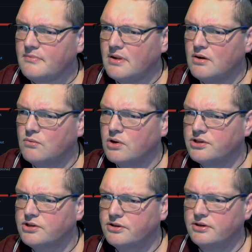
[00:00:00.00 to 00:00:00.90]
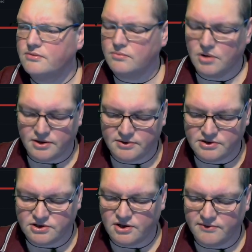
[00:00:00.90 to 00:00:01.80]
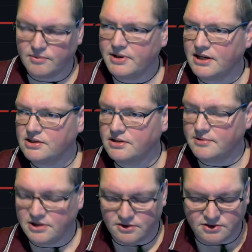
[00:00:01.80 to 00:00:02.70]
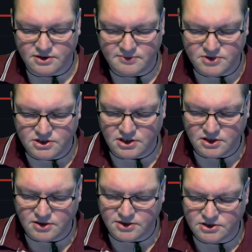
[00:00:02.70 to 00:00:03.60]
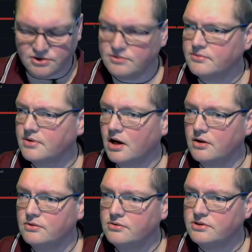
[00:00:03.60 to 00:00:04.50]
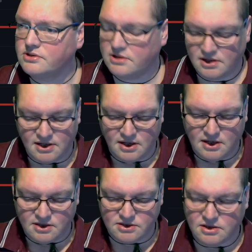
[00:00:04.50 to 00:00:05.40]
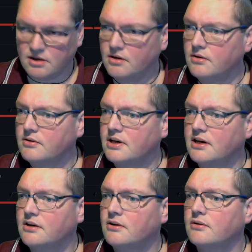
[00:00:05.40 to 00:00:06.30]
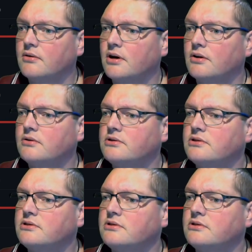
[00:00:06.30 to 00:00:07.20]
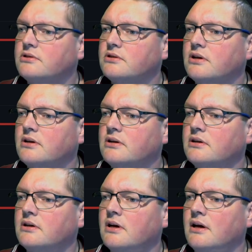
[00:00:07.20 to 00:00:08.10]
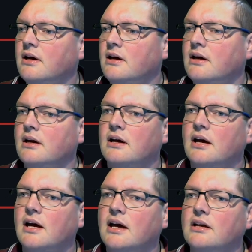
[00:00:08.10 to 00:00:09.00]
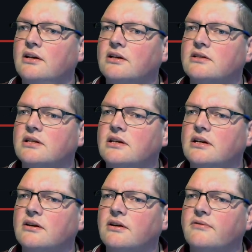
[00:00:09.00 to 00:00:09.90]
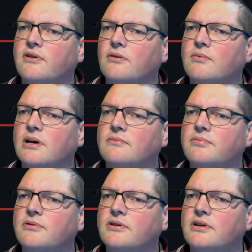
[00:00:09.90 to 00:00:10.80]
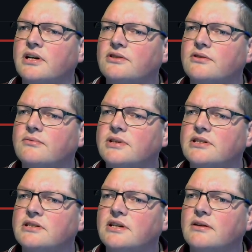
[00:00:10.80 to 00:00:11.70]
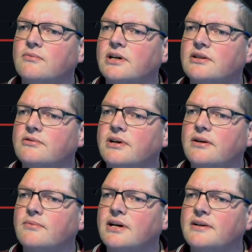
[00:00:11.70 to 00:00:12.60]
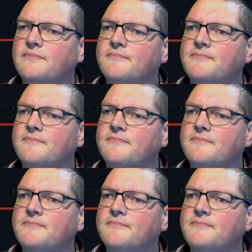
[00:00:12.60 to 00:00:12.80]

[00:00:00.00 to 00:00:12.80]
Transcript: what server we actually want to do. So I'm just going to go into hosts, so nano hosts, and you can see here I've got 1.92.168.121,